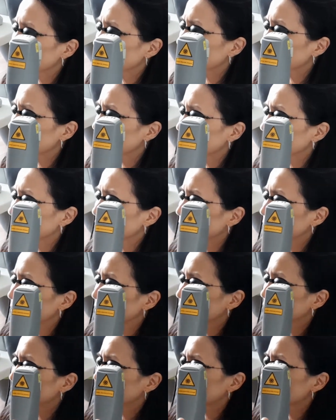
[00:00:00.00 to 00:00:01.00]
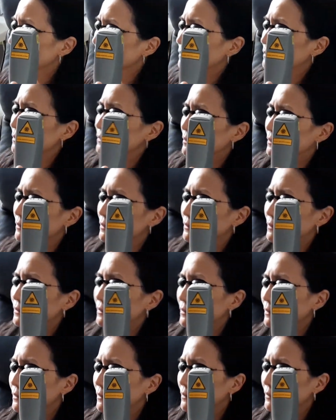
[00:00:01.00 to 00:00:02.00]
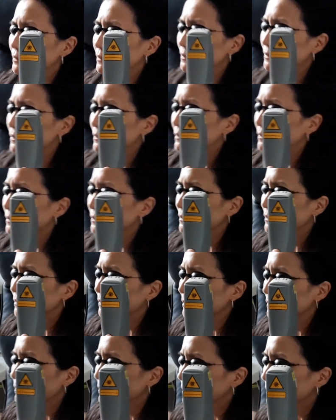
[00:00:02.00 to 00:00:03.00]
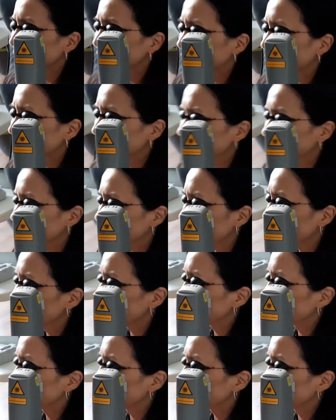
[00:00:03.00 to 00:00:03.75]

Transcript: capable of optimizing the stimulation and regeneration of